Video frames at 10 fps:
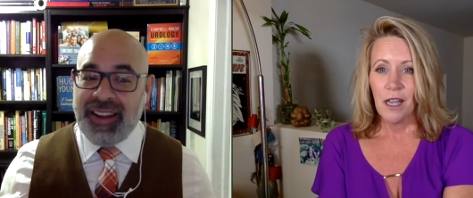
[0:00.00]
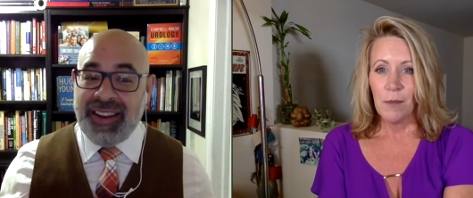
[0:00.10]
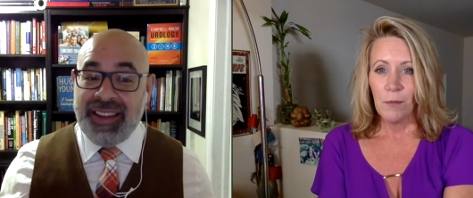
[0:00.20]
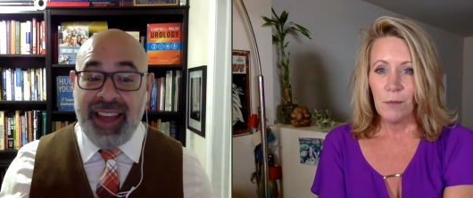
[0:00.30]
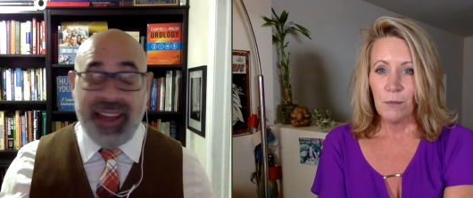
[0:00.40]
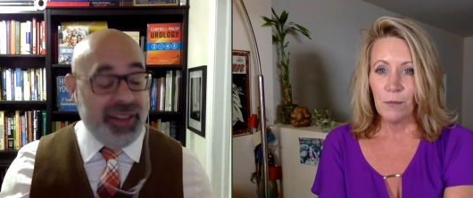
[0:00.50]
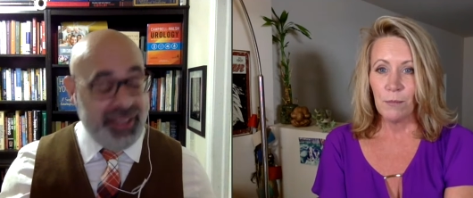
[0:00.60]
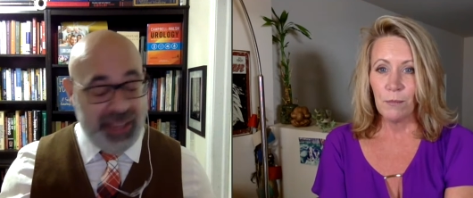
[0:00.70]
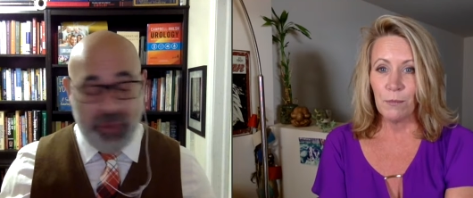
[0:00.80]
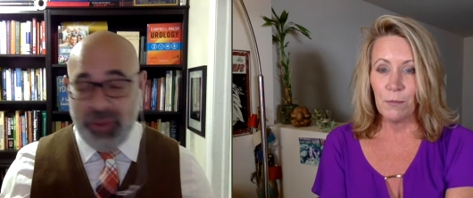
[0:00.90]

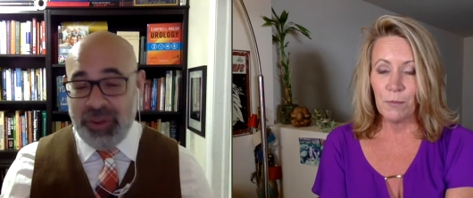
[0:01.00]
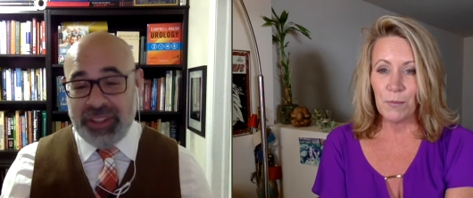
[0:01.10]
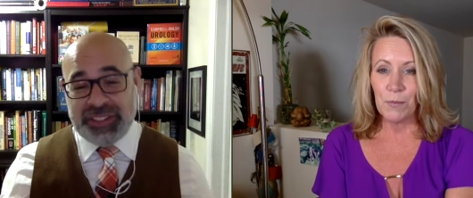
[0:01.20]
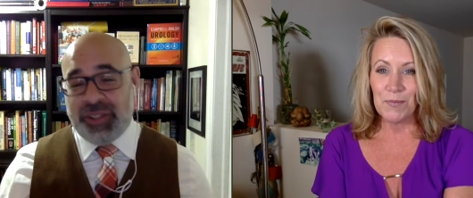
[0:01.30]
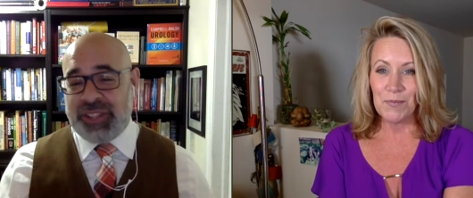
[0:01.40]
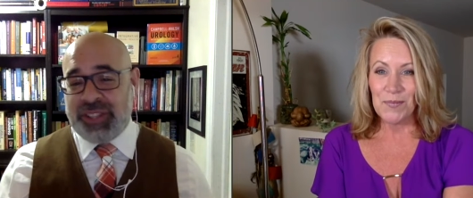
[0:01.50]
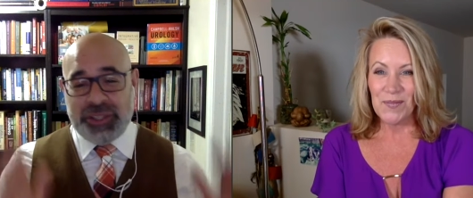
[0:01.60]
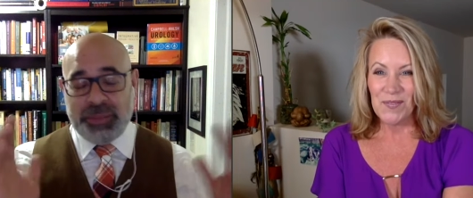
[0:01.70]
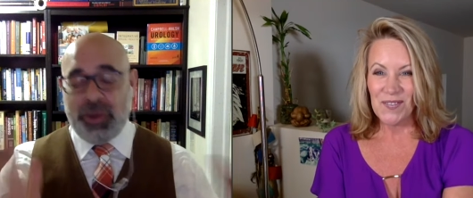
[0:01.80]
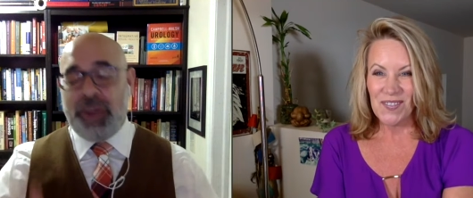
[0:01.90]
Speaker 1: Yeah, yeah. We, we, so, so
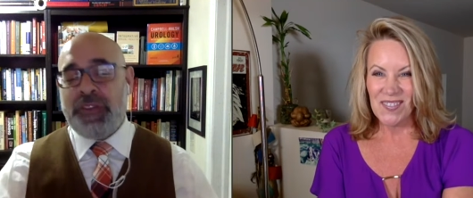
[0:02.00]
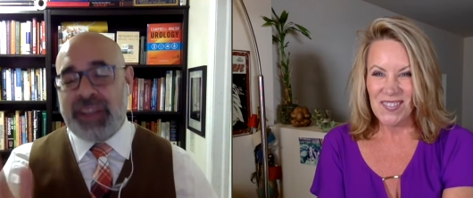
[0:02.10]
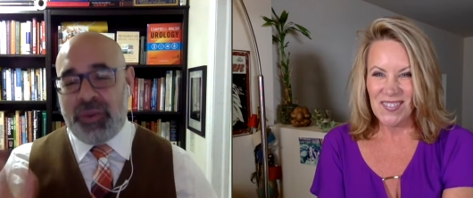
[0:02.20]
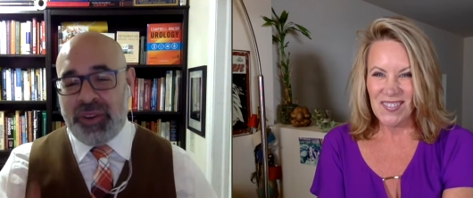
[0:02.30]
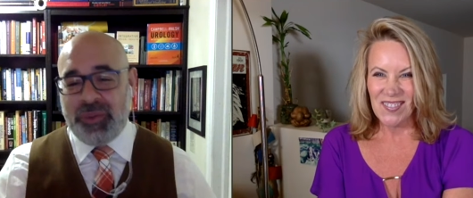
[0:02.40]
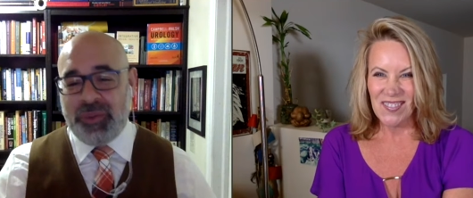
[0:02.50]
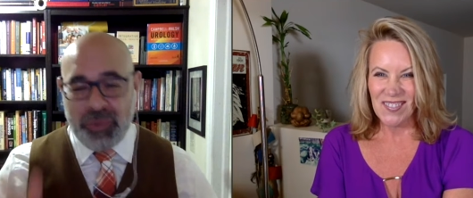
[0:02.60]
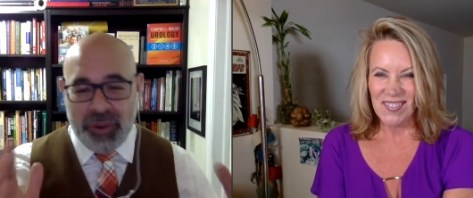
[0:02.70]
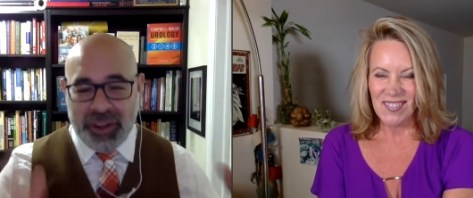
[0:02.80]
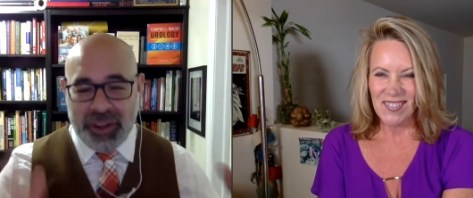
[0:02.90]
it's perfect that we're, we're
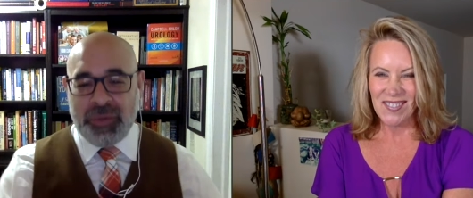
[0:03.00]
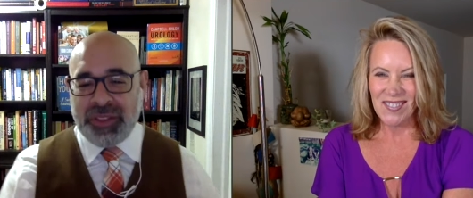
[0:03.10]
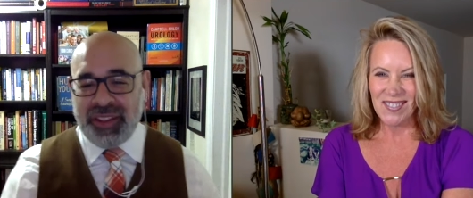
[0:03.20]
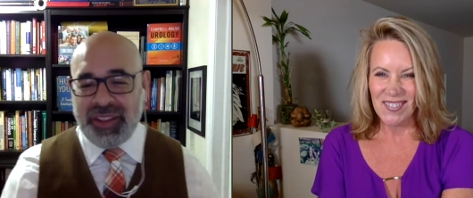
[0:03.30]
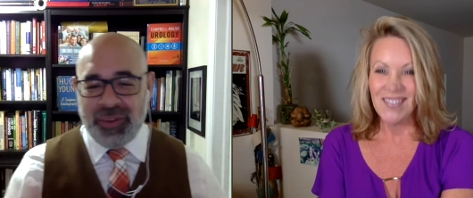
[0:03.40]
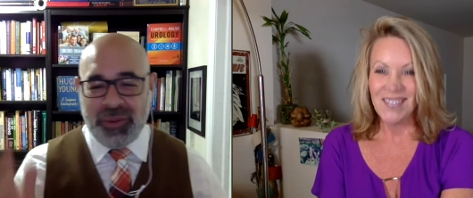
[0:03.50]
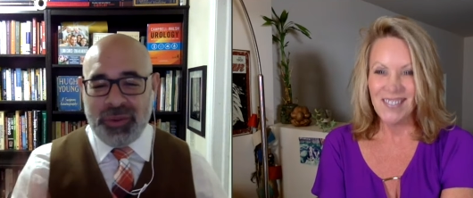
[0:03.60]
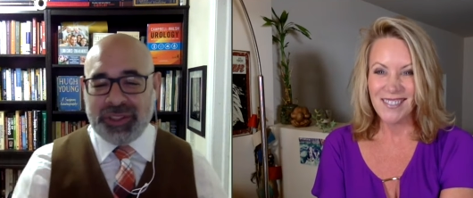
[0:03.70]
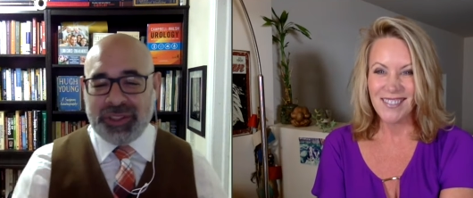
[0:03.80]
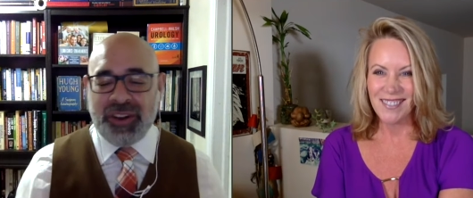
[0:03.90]
working with, uh,
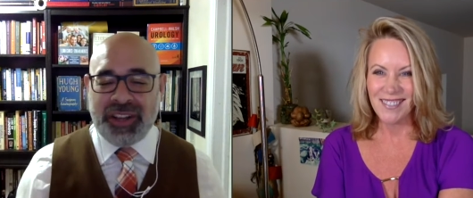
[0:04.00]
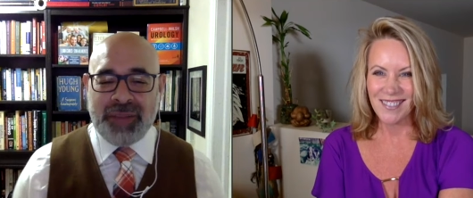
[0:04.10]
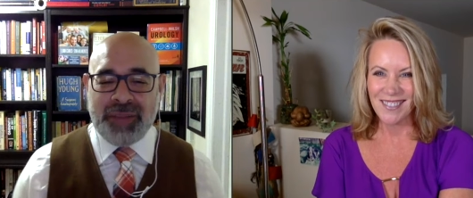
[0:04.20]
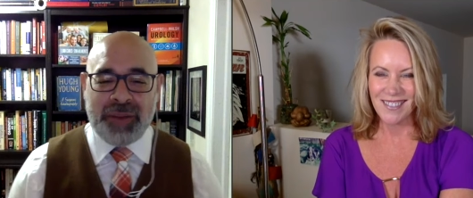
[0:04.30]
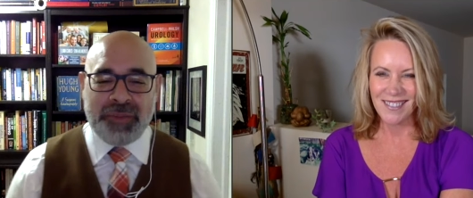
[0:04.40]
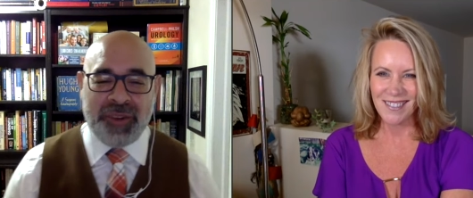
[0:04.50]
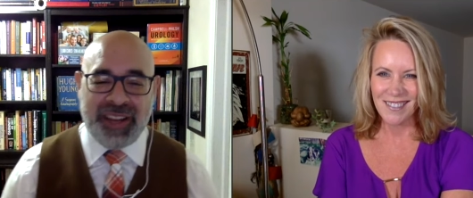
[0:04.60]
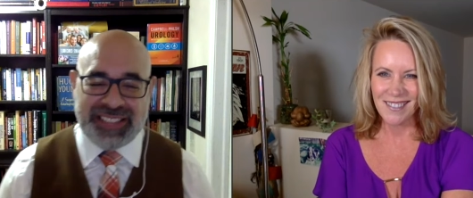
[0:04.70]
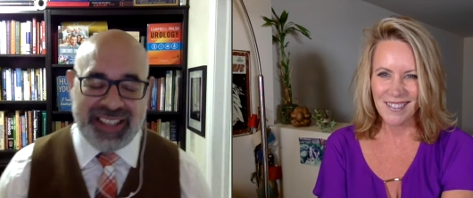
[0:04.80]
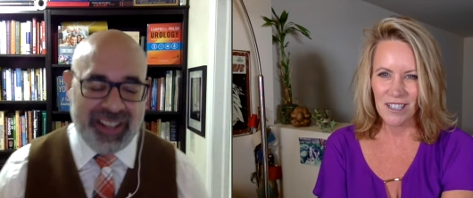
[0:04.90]
we're talking about
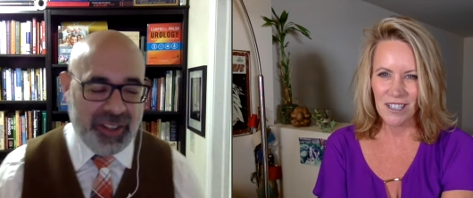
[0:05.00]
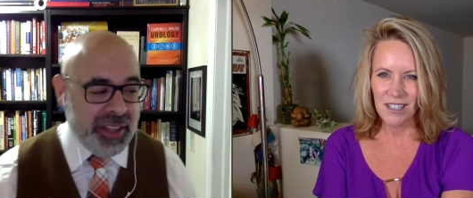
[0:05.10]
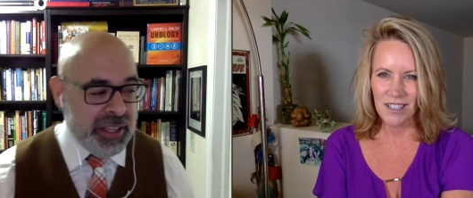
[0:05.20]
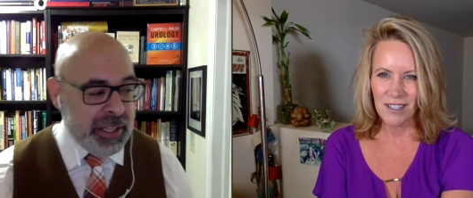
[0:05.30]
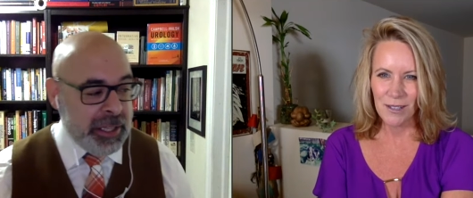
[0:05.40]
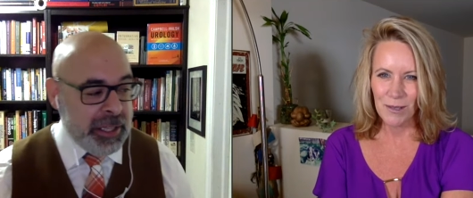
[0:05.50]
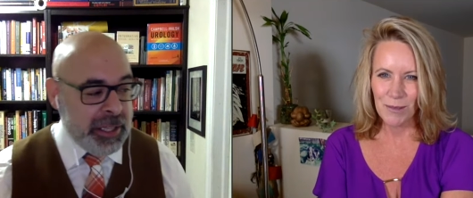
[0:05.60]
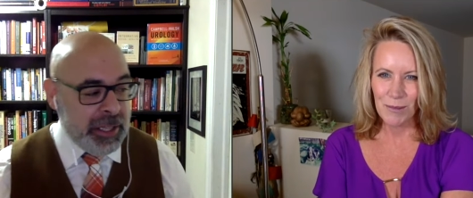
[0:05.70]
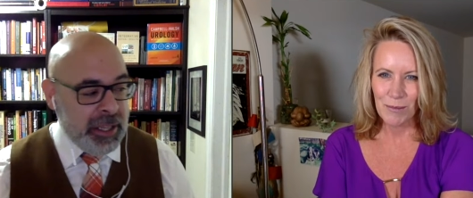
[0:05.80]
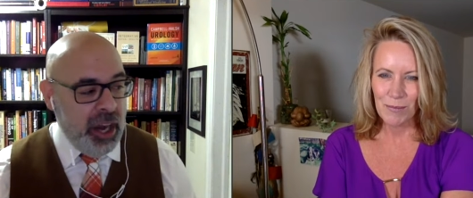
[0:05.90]
prostate health.
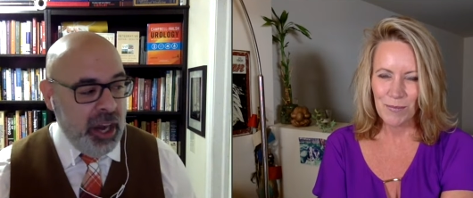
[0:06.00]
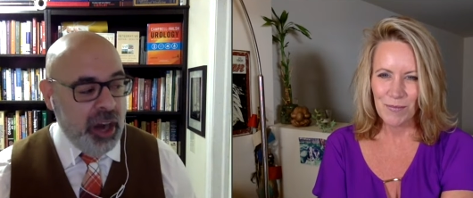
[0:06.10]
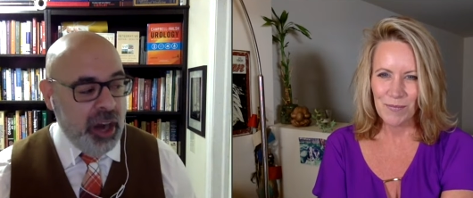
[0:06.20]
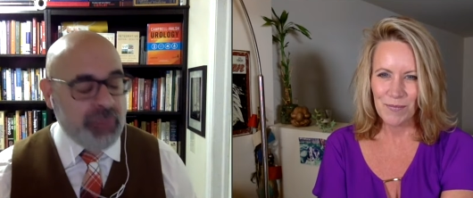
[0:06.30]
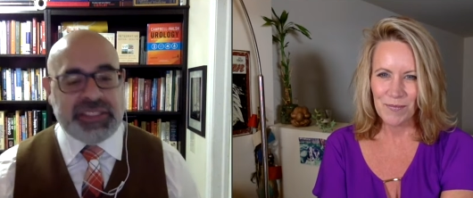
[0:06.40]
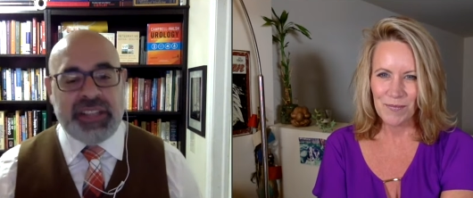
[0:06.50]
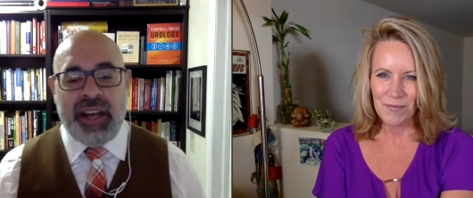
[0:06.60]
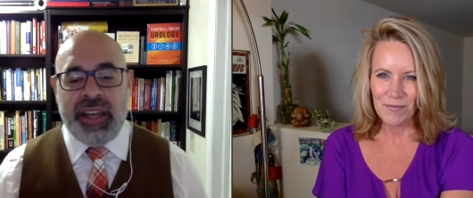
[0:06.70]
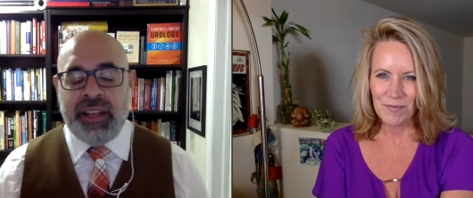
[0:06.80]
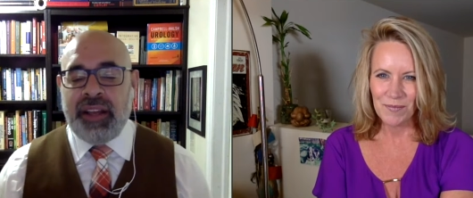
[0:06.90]
Um, does
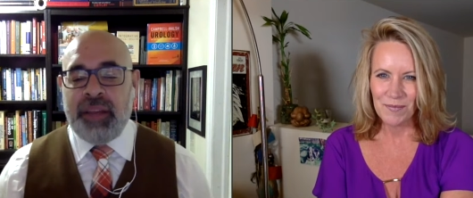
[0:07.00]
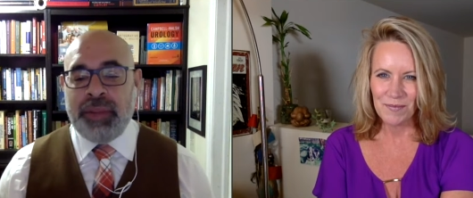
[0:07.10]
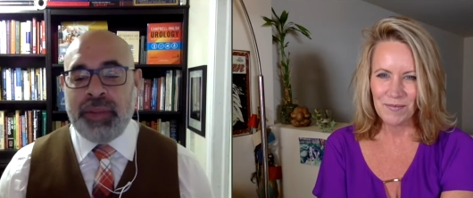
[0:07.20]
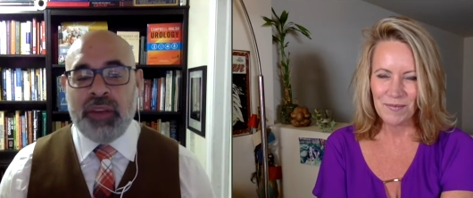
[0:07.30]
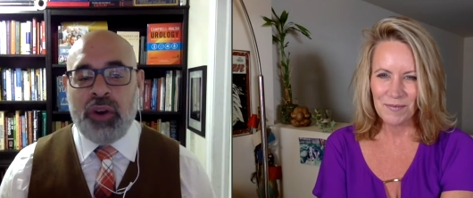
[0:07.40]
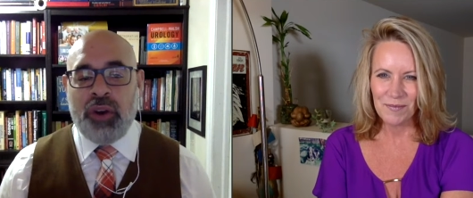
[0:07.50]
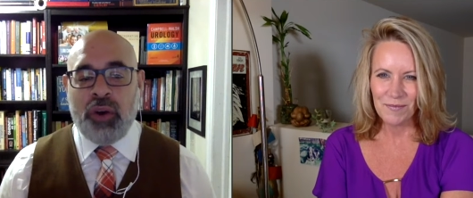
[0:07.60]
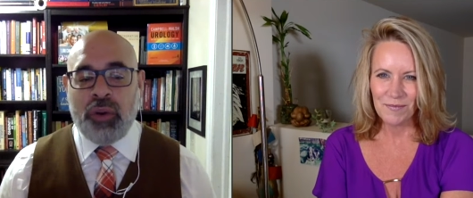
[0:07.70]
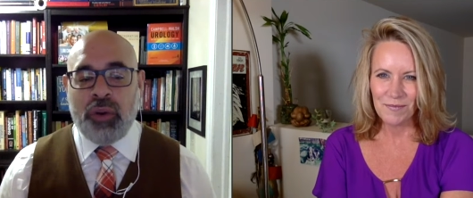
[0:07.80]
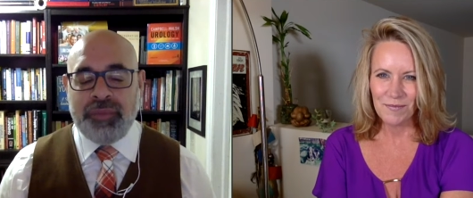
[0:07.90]
diet play a
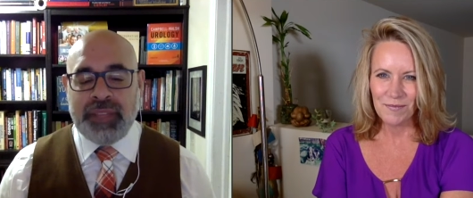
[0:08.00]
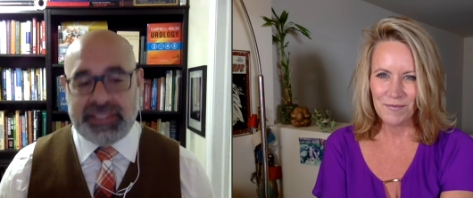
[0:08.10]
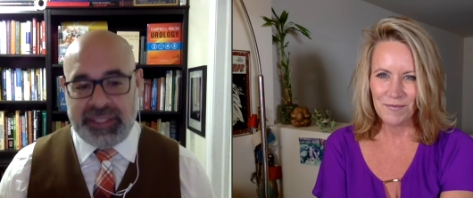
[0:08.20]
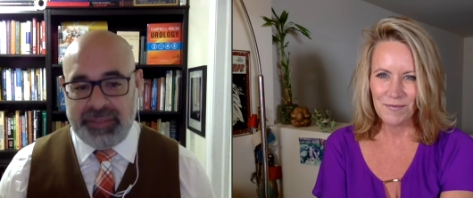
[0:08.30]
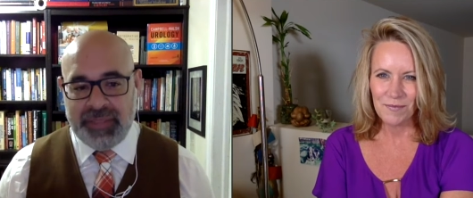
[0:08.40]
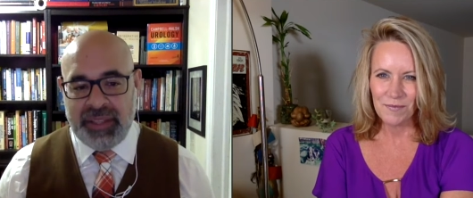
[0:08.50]
role? Listen,